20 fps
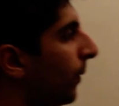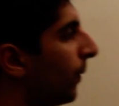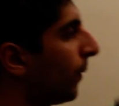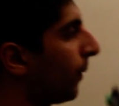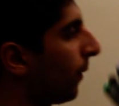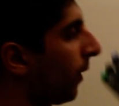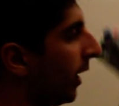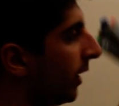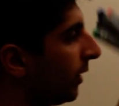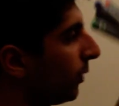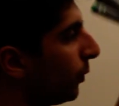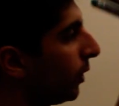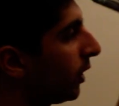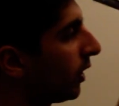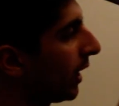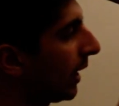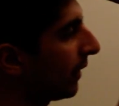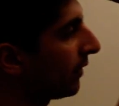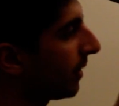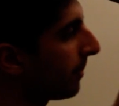Right, we
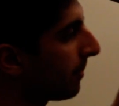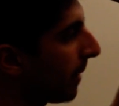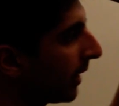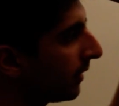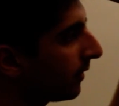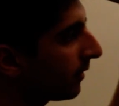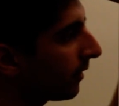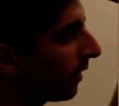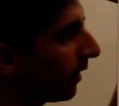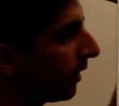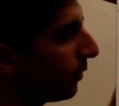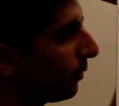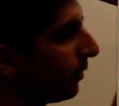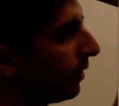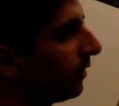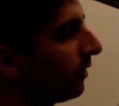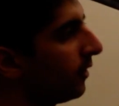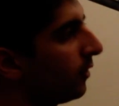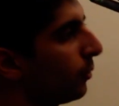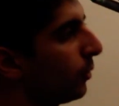could have demand side
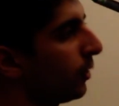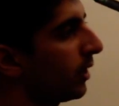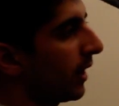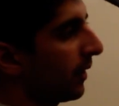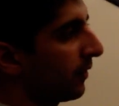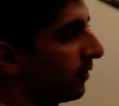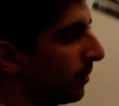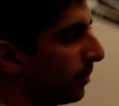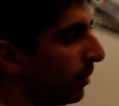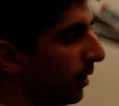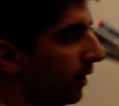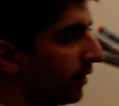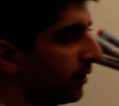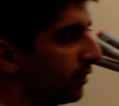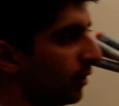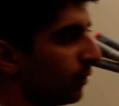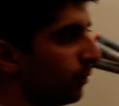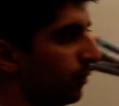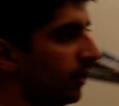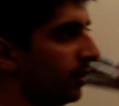reasons, we could have supply
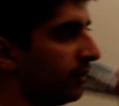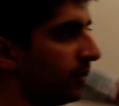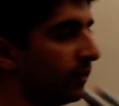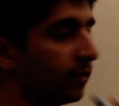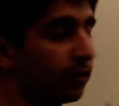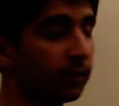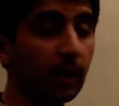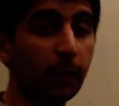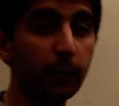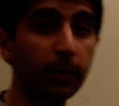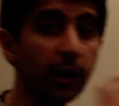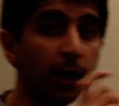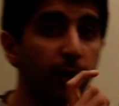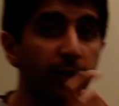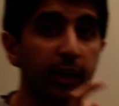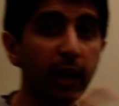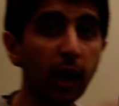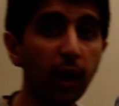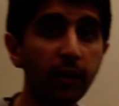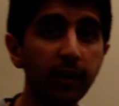side reasons. Now we know
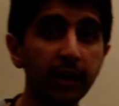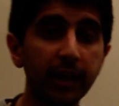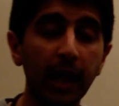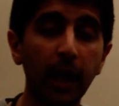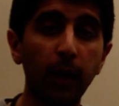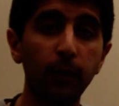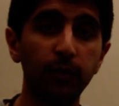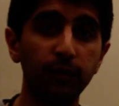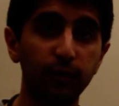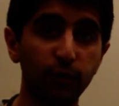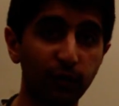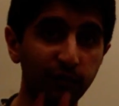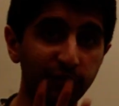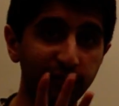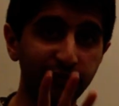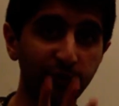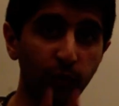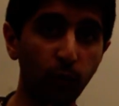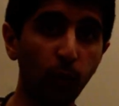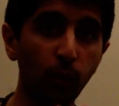the current account has got
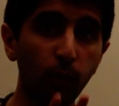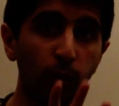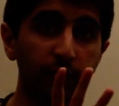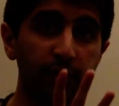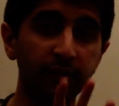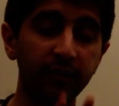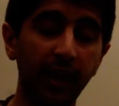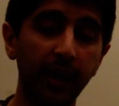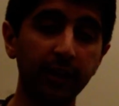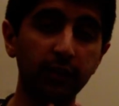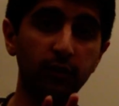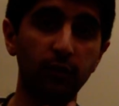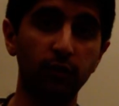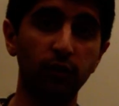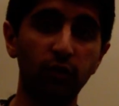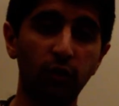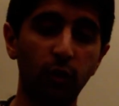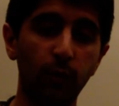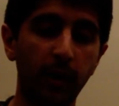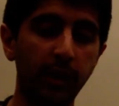four
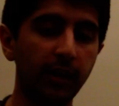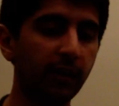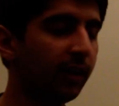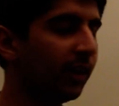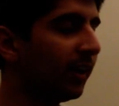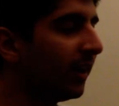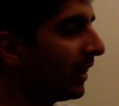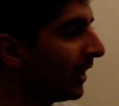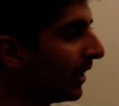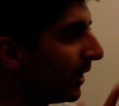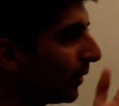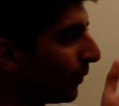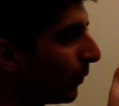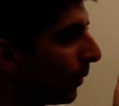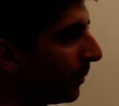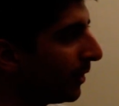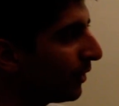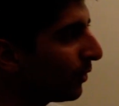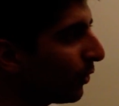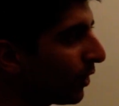sections to it.
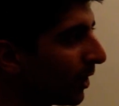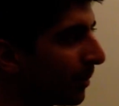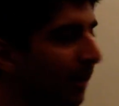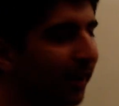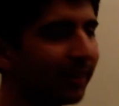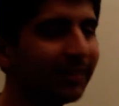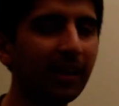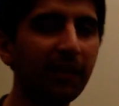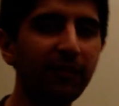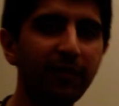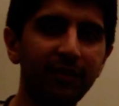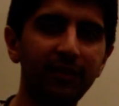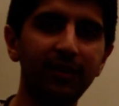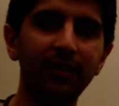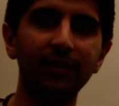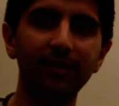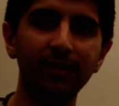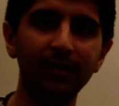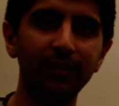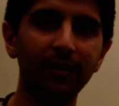When we talk about
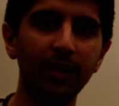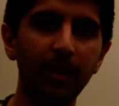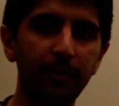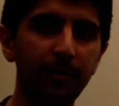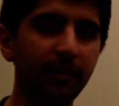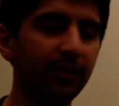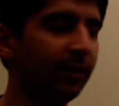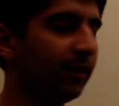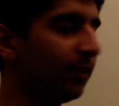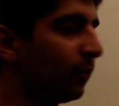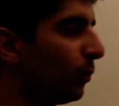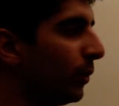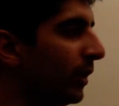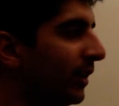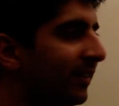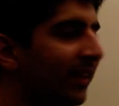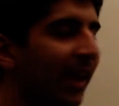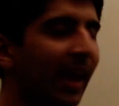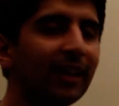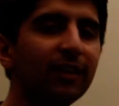deficits and surpluses, we
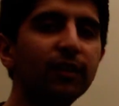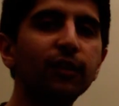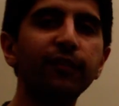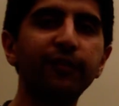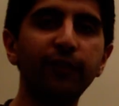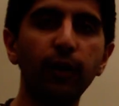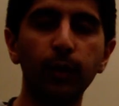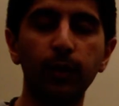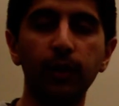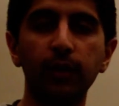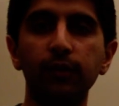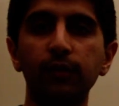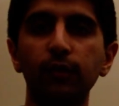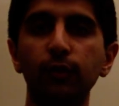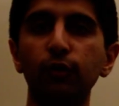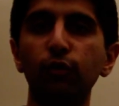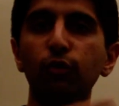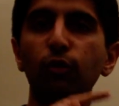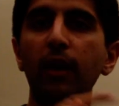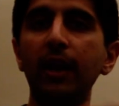tend to focus
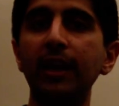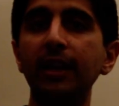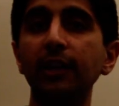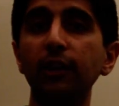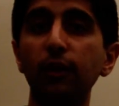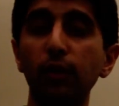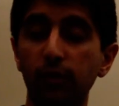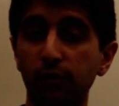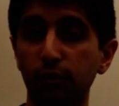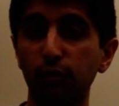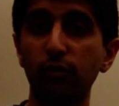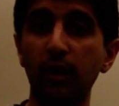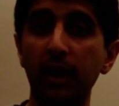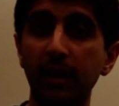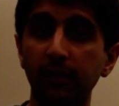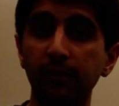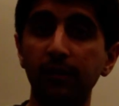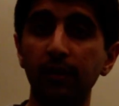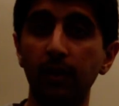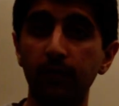on trading goods and
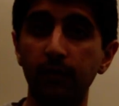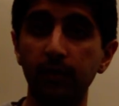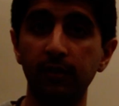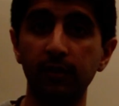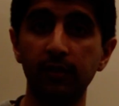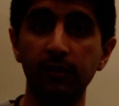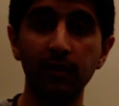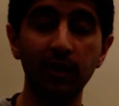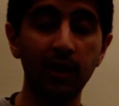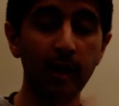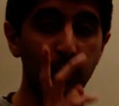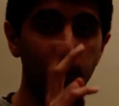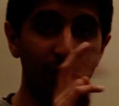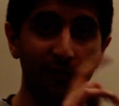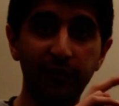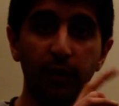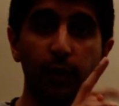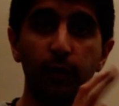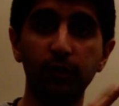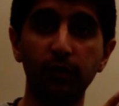trading services. We
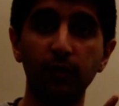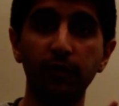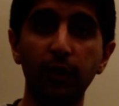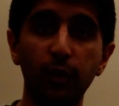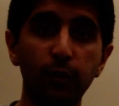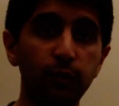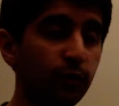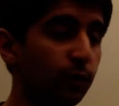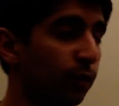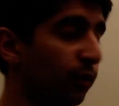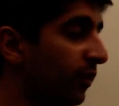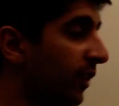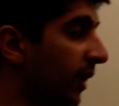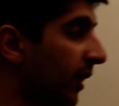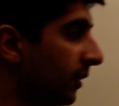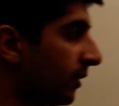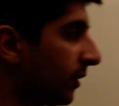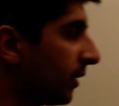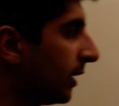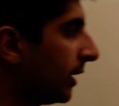focus on those two
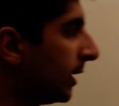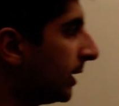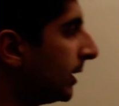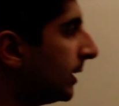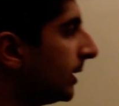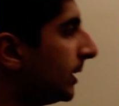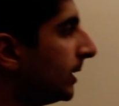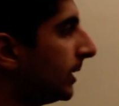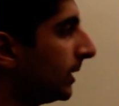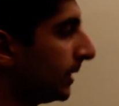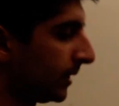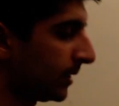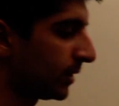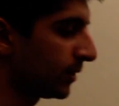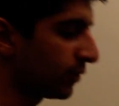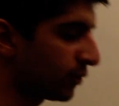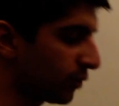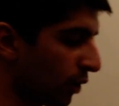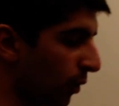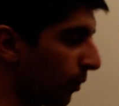things.
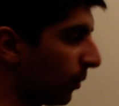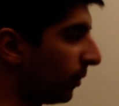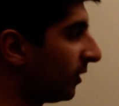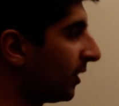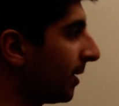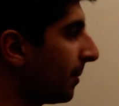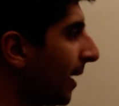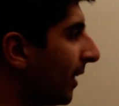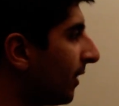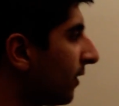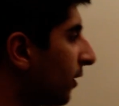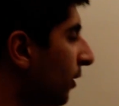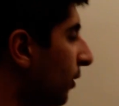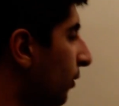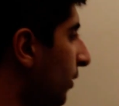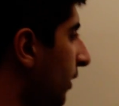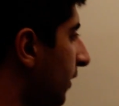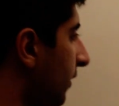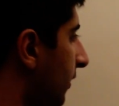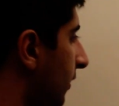So, demand
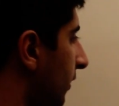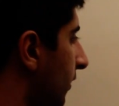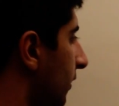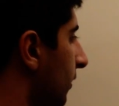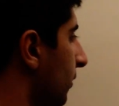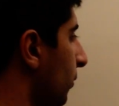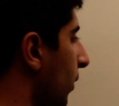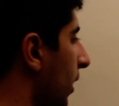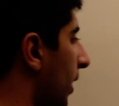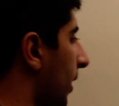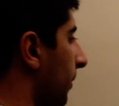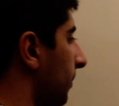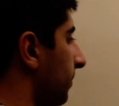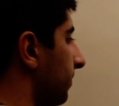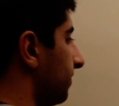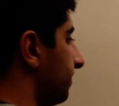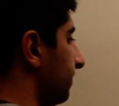side reasons. Well,